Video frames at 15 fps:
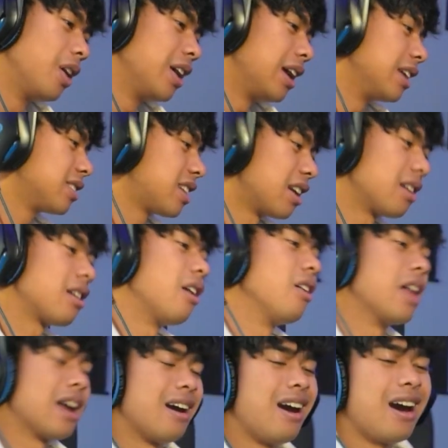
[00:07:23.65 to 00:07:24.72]
is gonna go
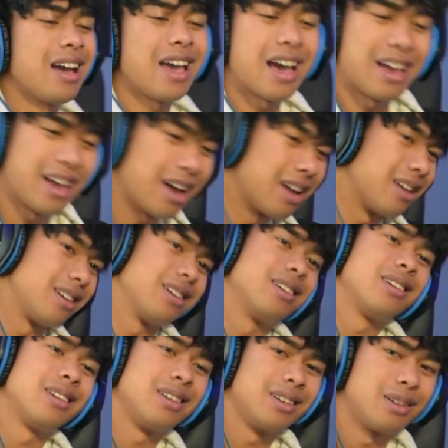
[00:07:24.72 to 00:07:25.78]
like, oh yeah, yeah.
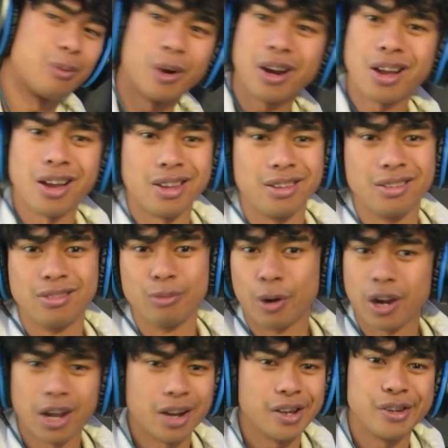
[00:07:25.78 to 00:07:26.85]
We're good.
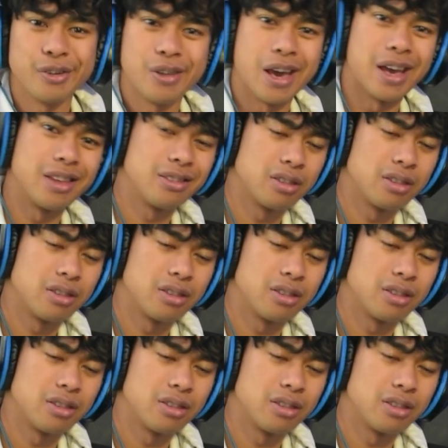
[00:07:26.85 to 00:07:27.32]
We're gonna do that.